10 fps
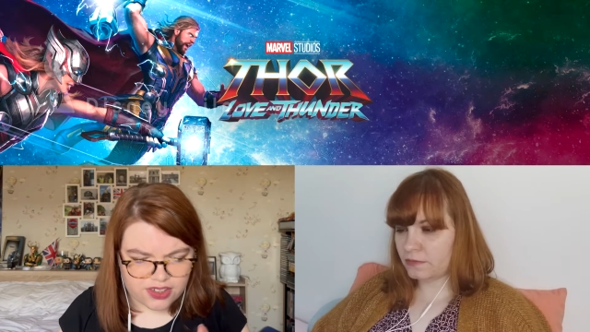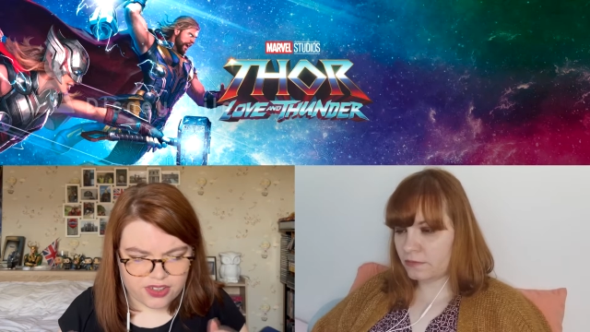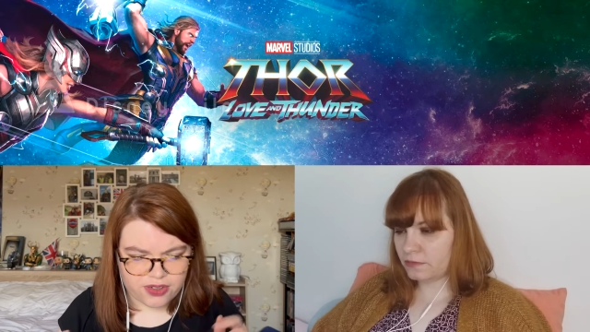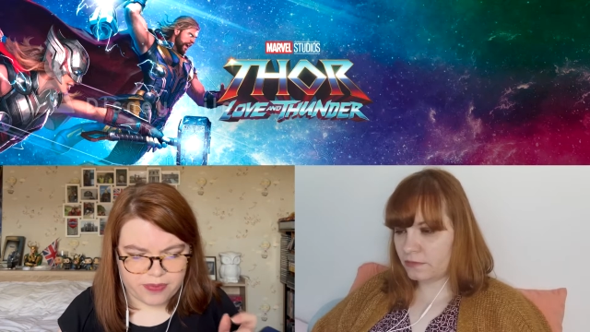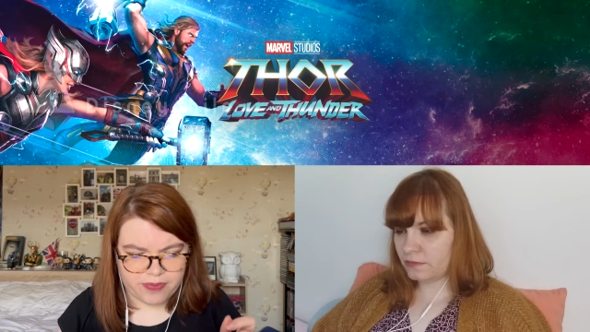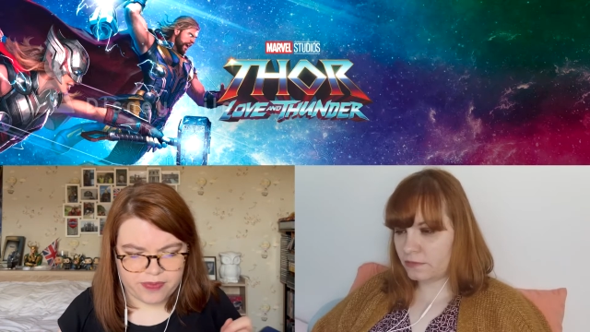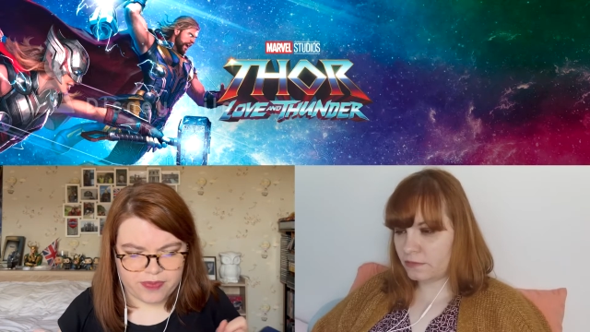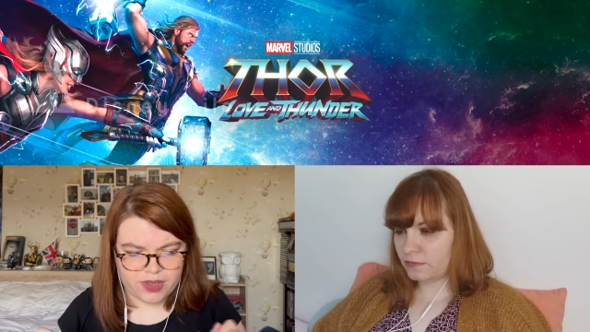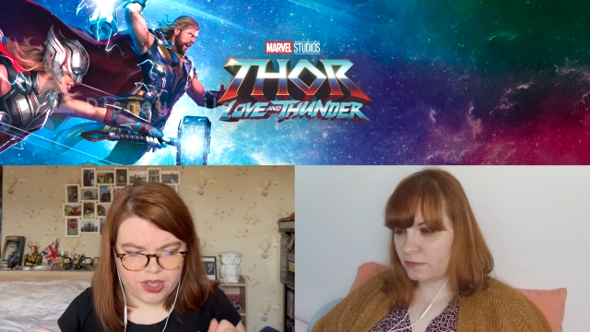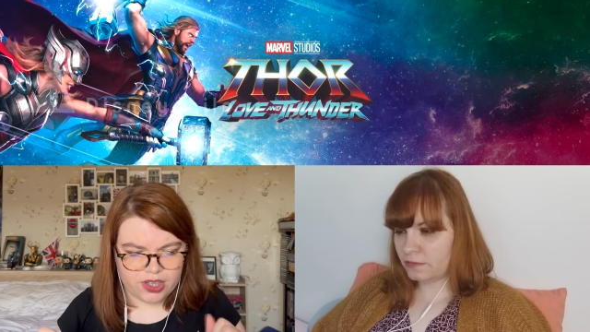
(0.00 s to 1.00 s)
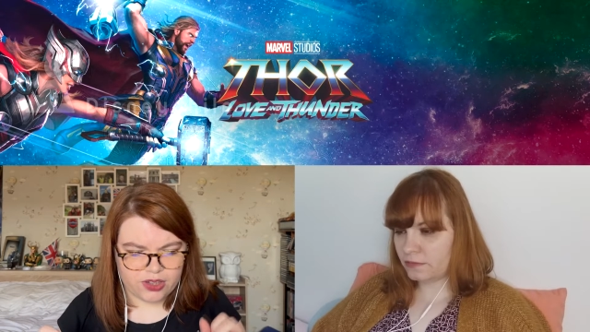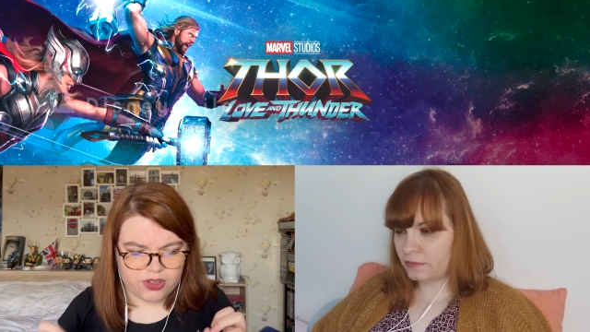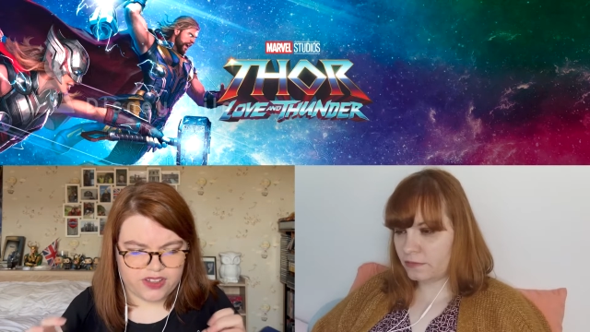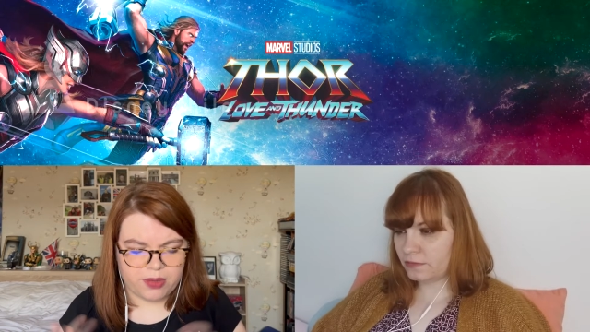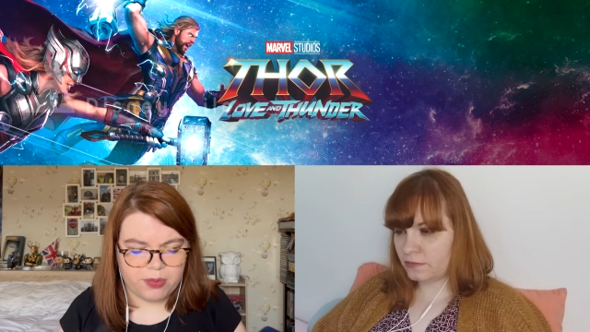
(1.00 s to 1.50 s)
Speaker 1: um the
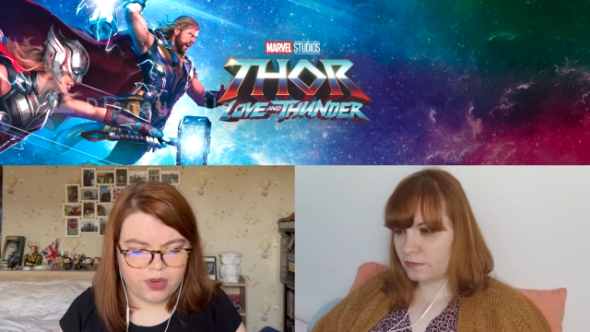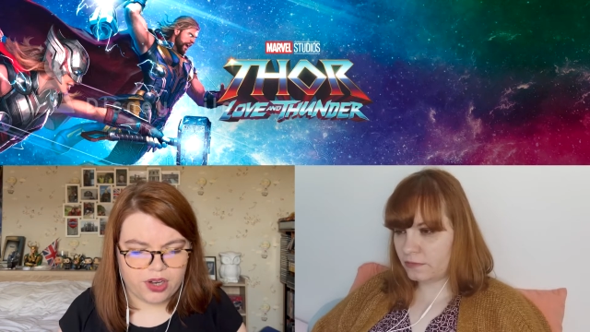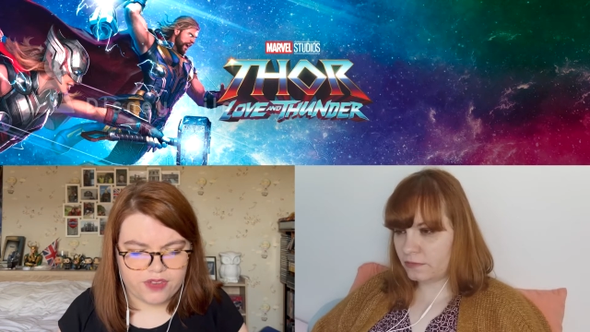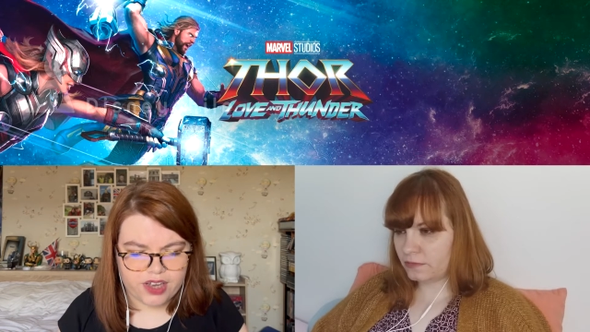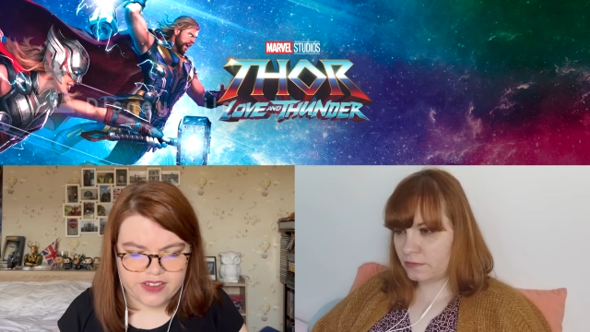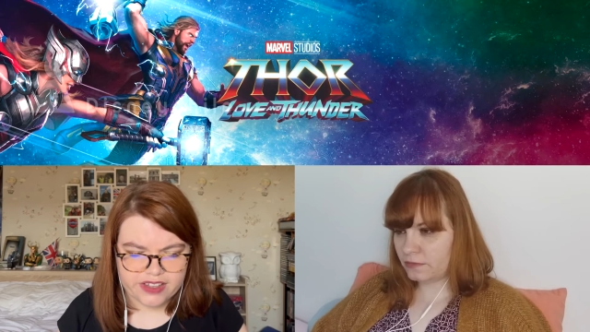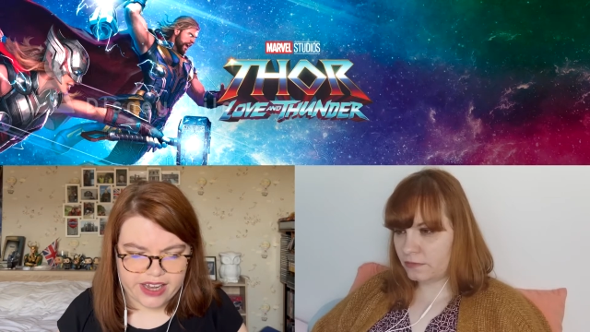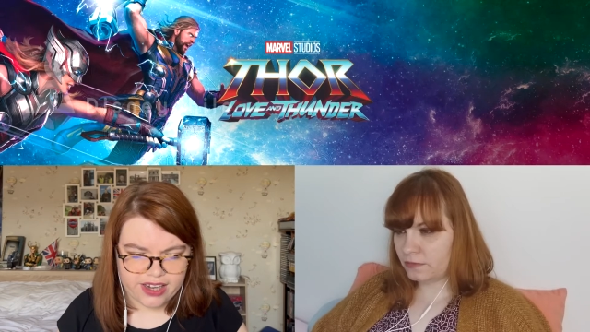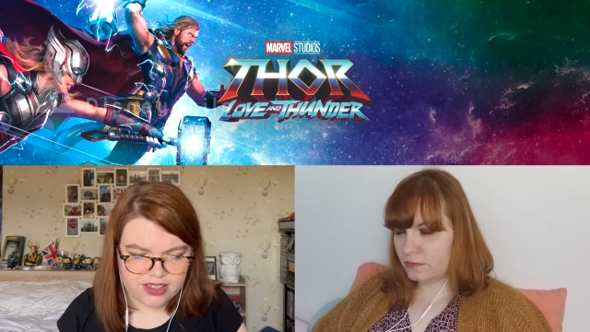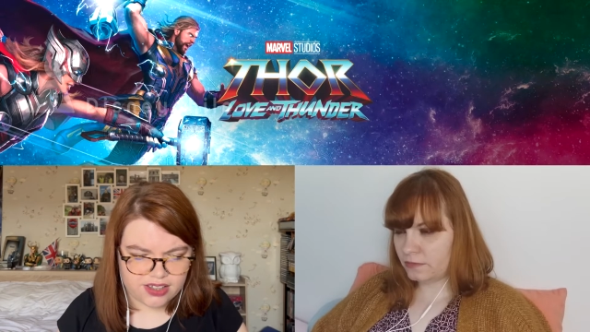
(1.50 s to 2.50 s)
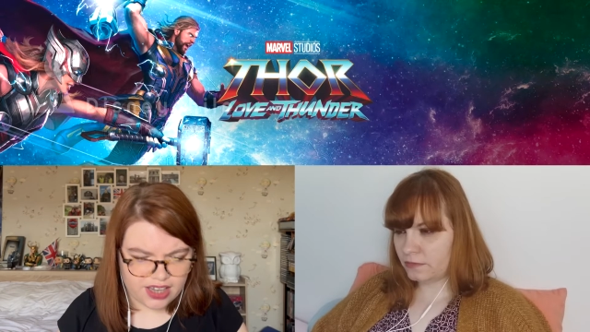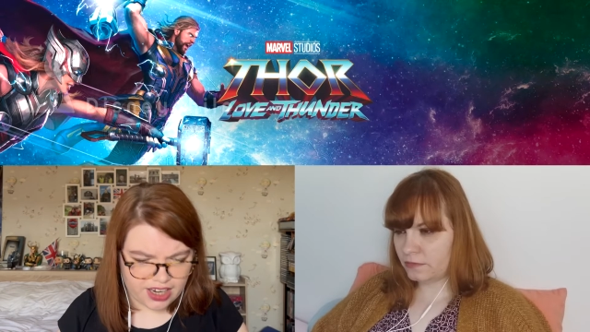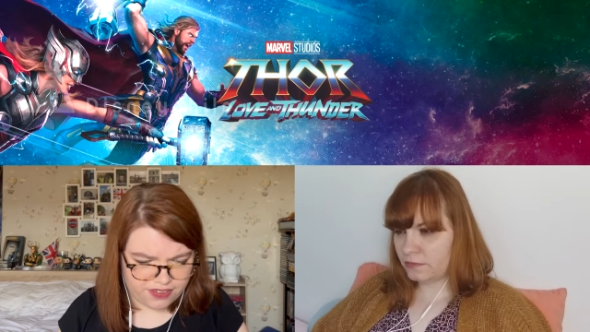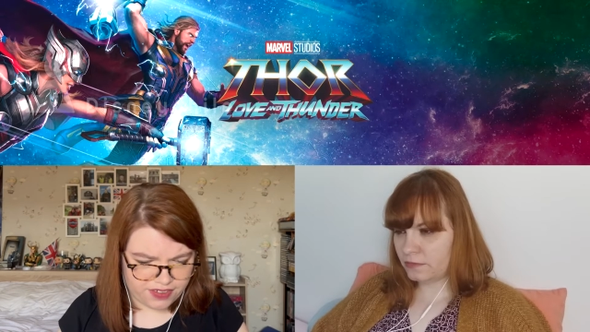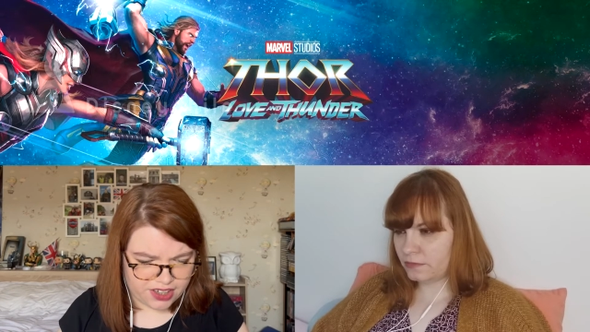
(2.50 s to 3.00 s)
symbol of asgard i
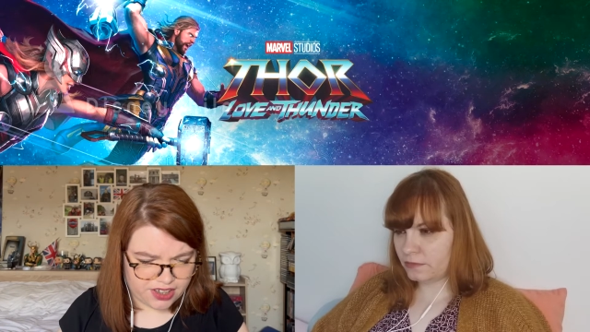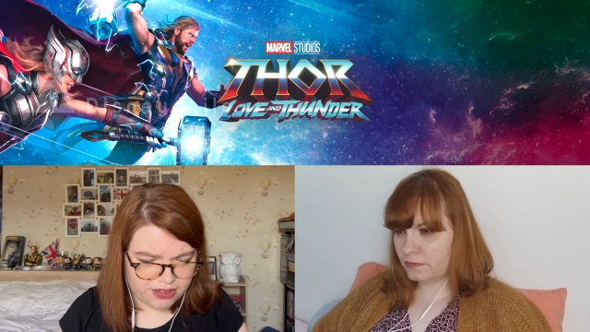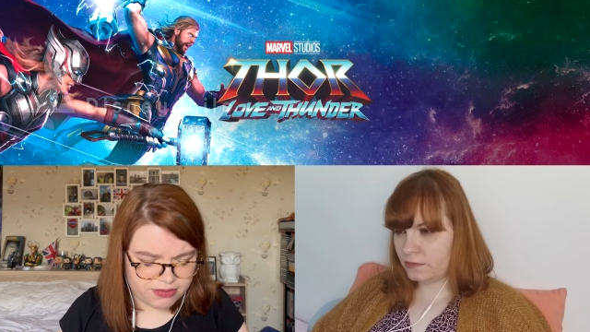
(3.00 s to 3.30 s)
think